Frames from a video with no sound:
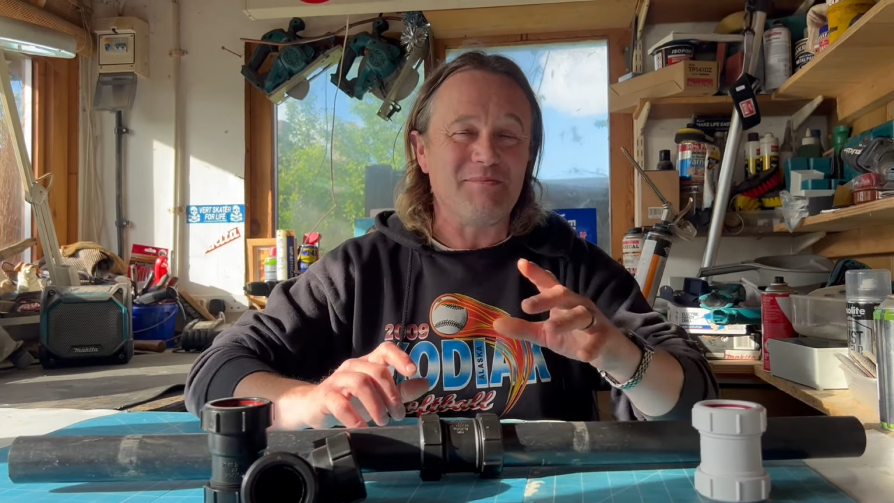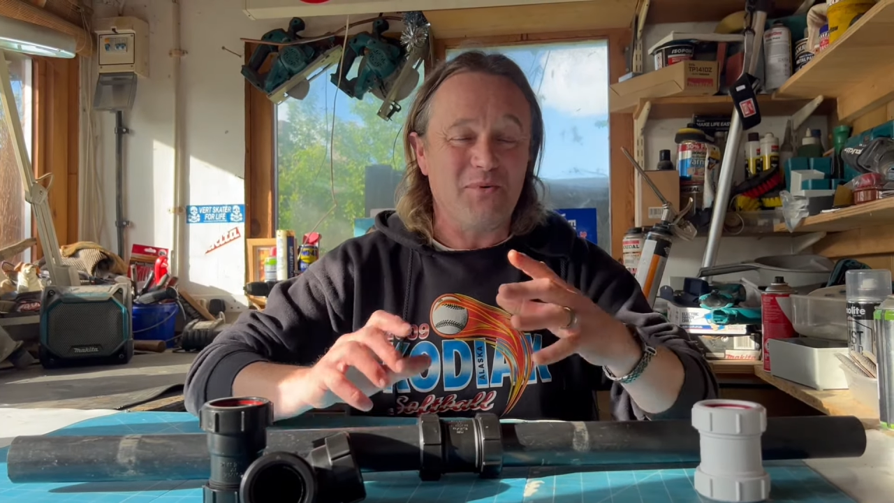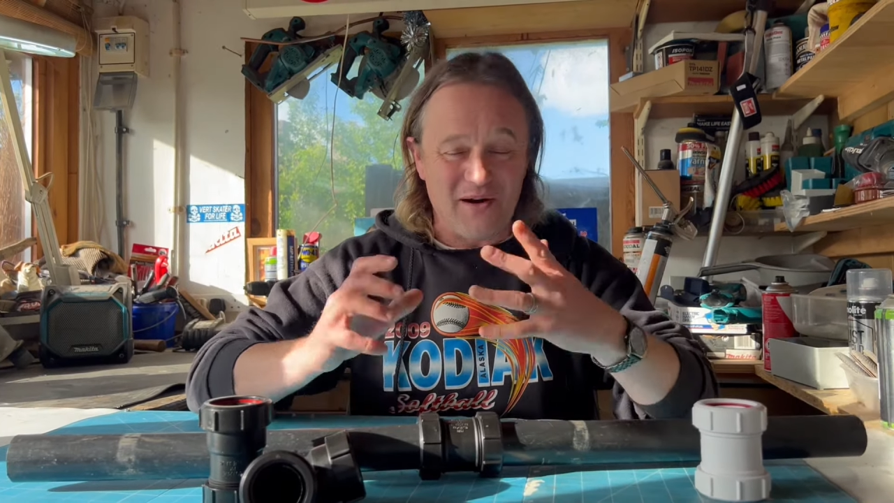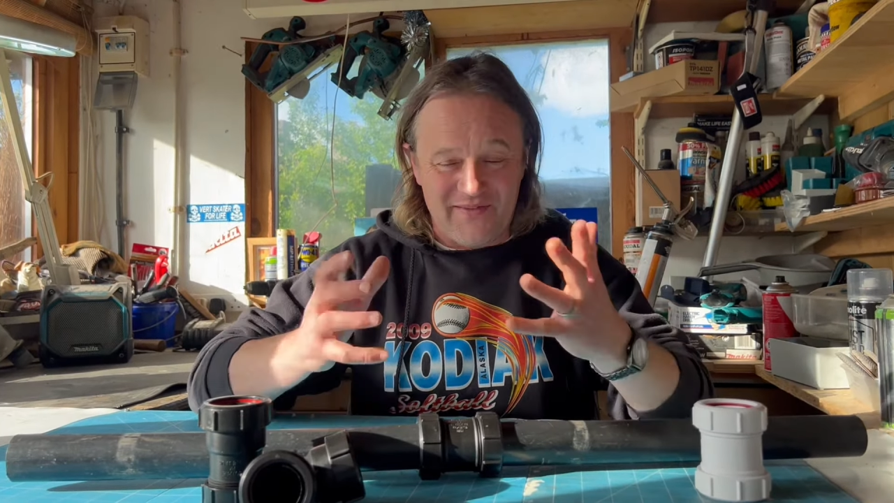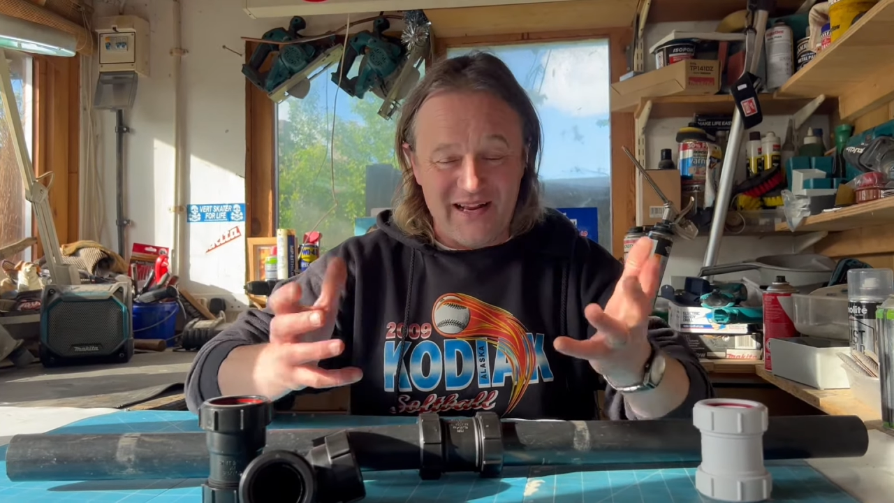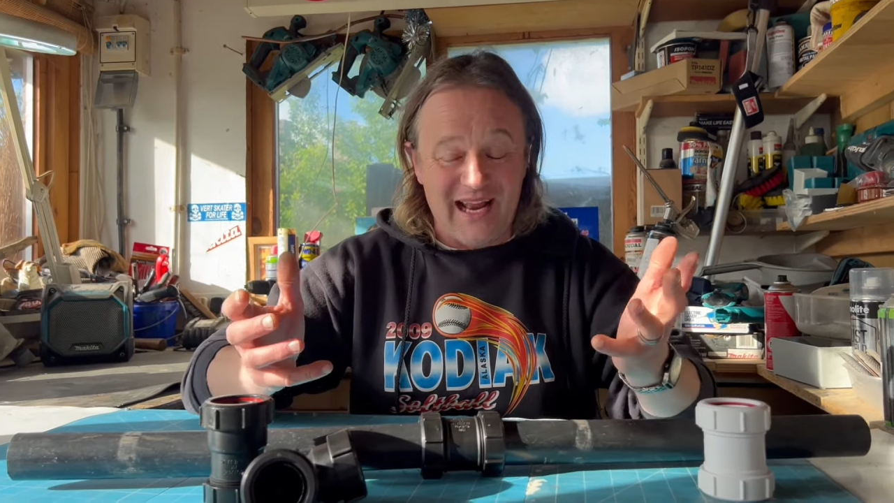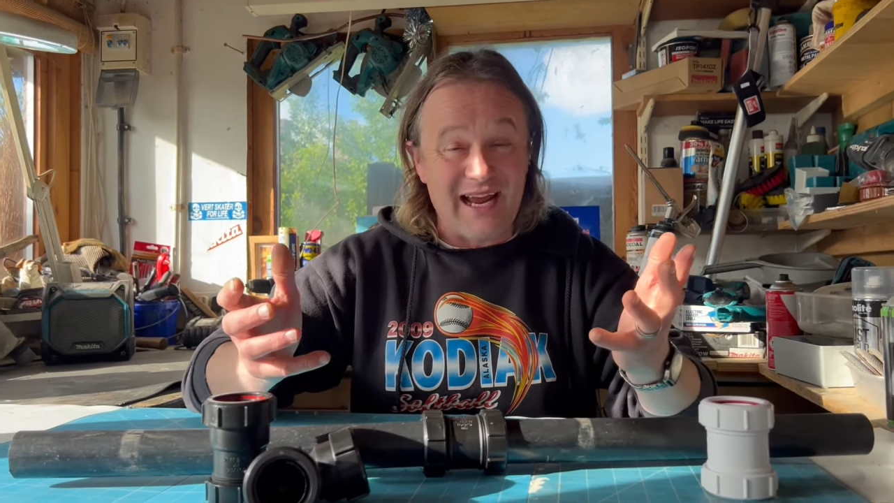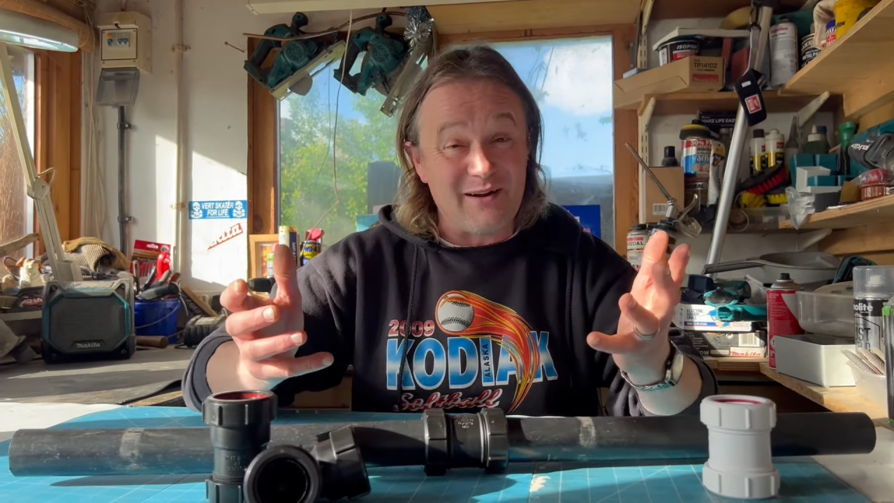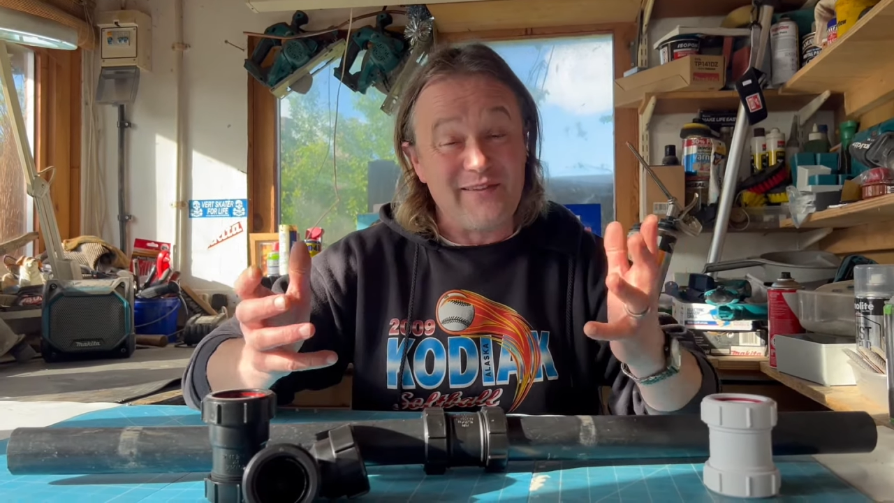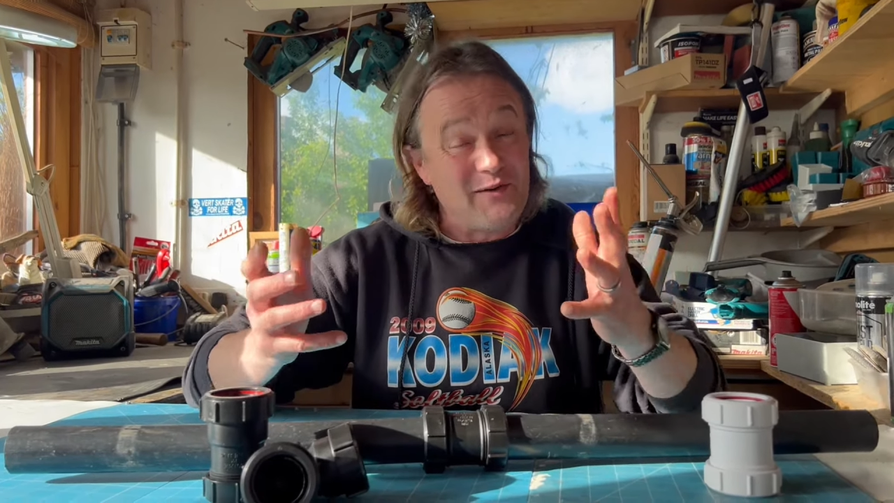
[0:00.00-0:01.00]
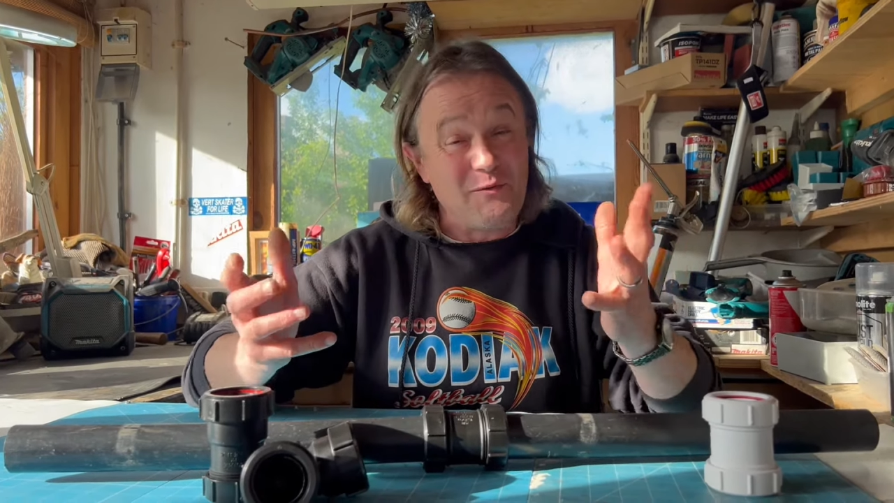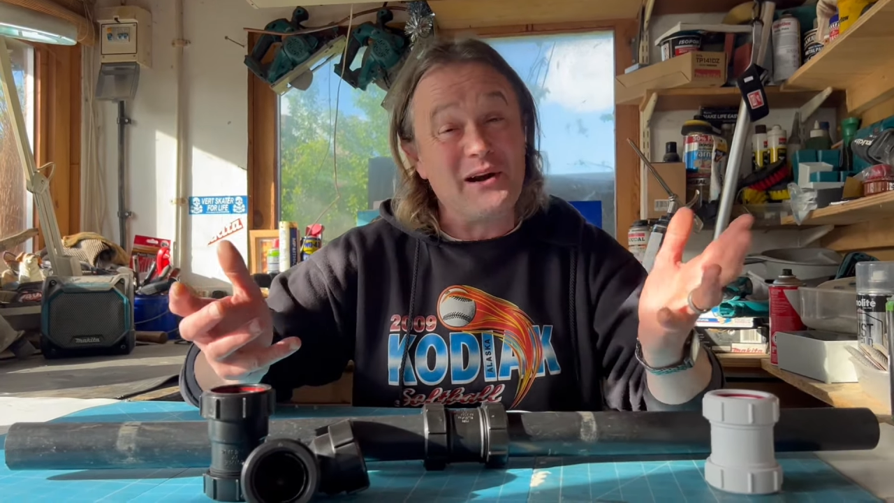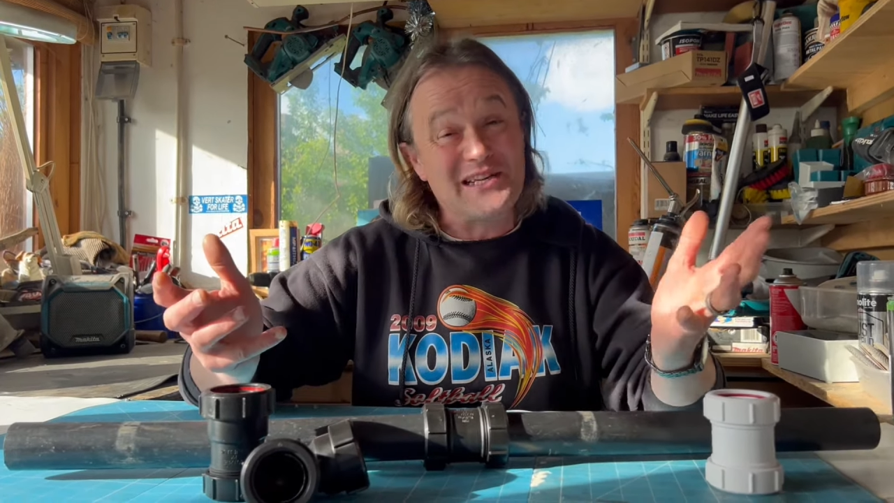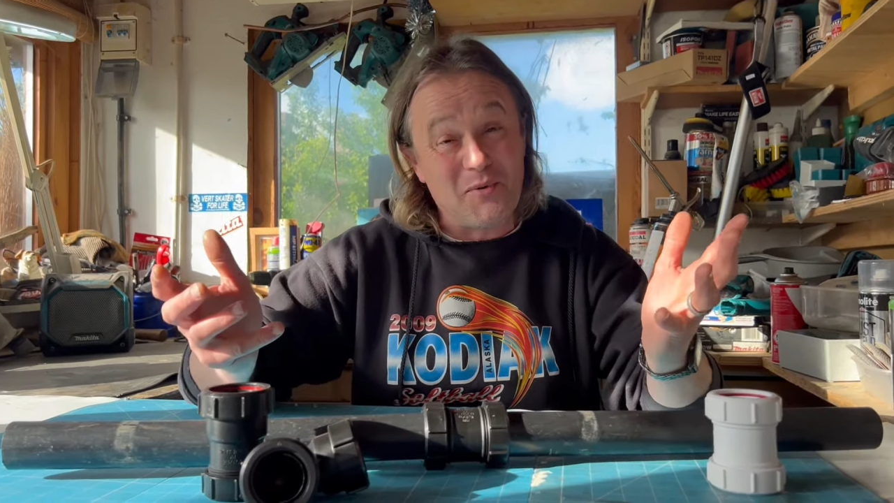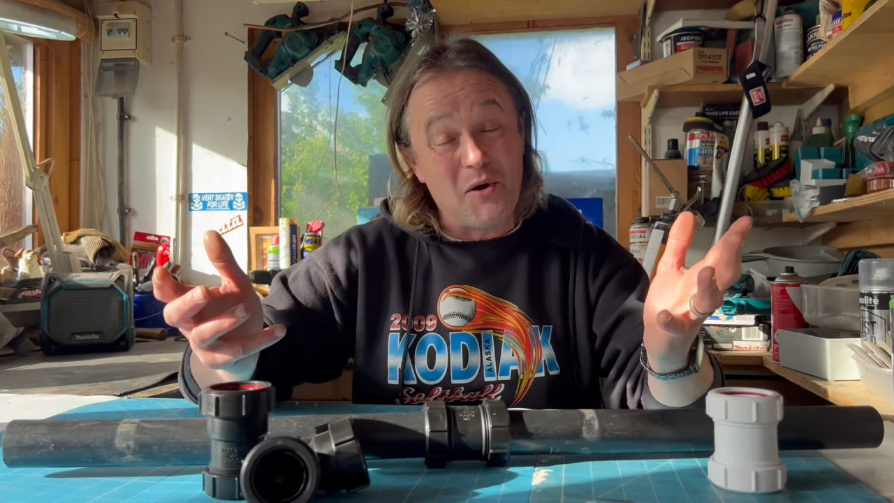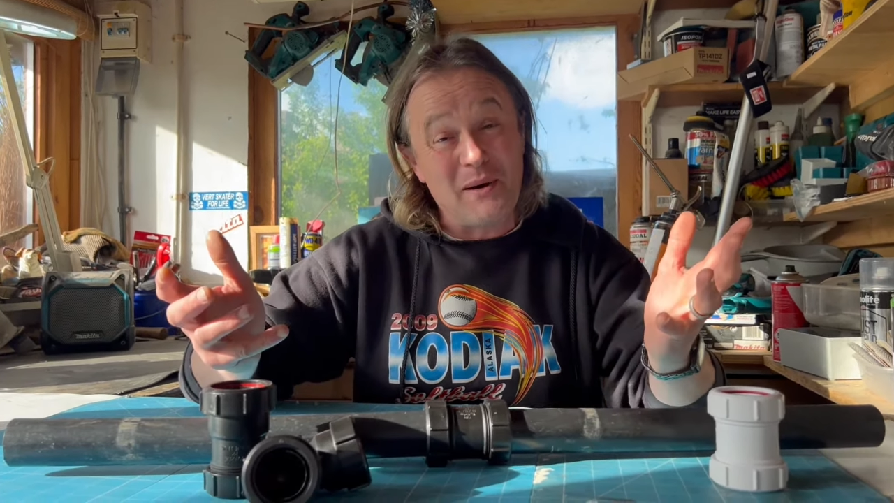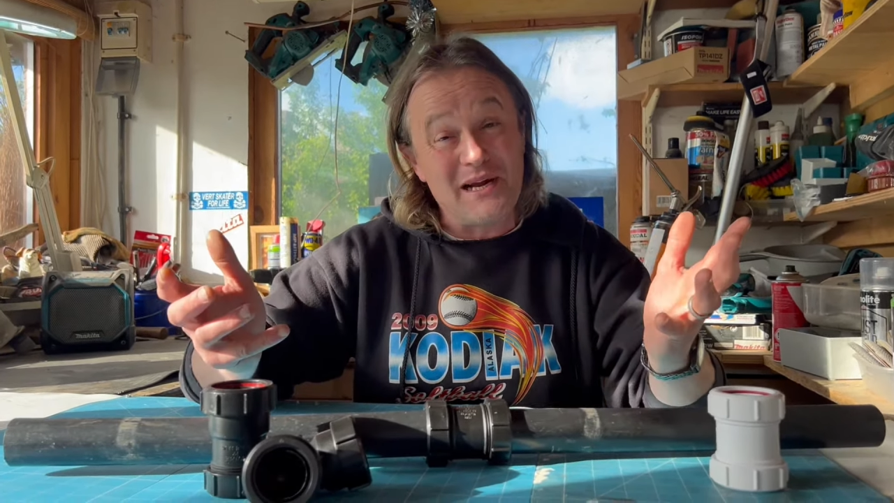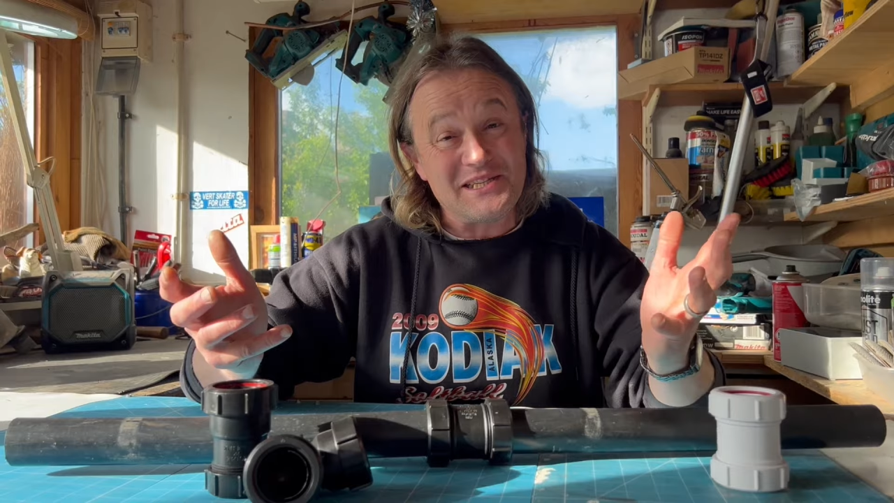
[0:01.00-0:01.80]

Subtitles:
but if you want to support my